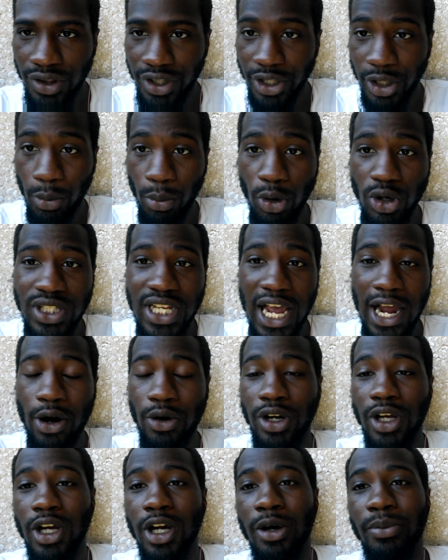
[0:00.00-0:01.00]
Then the Most
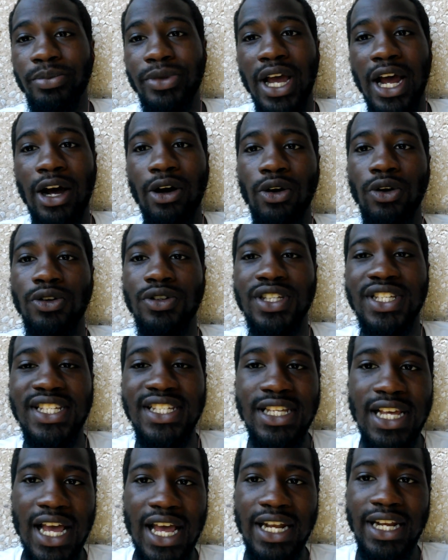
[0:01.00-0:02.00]
High going to come down on
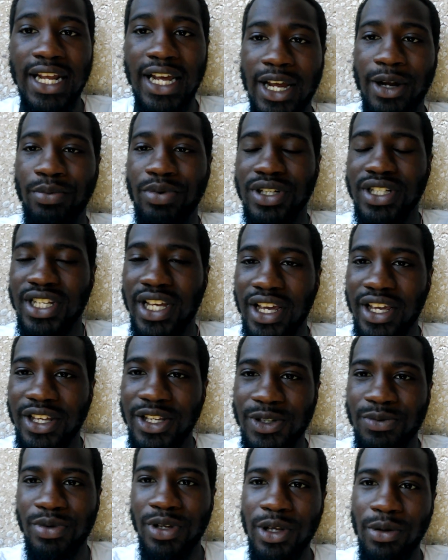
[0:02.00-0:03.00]
Sinai and
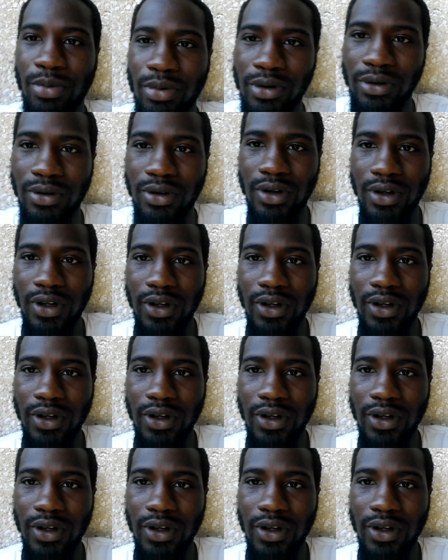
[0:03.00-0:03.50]
protect his people.